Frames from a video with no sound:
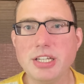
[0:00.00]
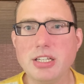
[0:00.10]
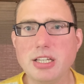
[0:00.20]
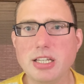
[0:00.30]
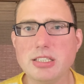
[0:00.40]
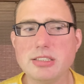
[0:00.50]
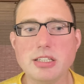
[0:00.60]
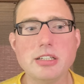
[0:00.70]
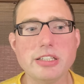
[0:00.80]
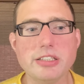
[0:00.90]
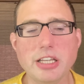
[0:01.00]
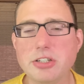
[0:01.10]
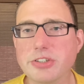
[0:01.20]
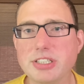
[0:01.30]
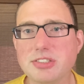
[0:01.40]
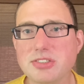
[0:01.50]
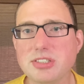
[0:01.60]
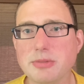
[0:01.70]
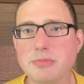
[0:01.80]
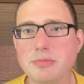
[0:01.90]
is an integrated
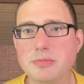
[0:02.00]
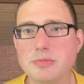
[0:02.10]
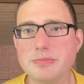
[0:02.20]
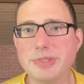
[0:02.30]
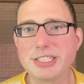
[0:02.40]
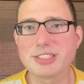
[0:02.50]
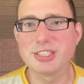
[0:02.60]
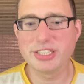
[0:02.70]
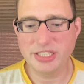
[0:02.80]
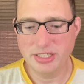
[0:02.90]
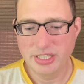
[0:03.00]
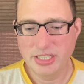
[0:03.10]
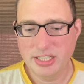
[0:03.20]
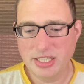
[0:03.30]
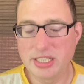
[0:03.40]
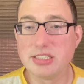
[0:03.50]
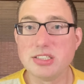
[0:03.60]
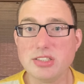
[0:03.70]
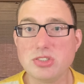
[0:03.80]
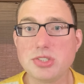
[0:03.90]
system basically is
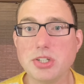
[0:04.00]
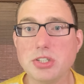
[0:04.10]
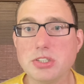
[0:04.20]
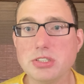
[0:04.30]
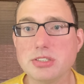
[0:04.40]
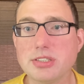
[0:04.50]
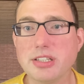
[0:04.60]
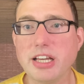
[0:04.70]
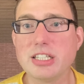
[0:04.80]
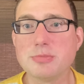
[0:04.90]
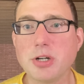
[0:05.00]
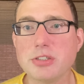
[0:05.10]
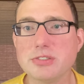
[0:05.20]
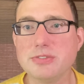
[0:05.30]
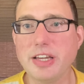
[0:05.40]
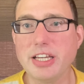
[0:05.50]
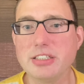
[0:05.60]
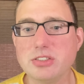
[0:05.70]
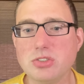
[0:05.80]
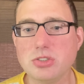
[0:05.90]
installed as part of the van.
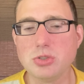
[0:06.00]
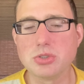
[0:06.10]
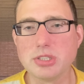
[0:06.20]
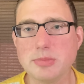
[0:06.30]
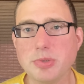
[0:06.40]
It's usually put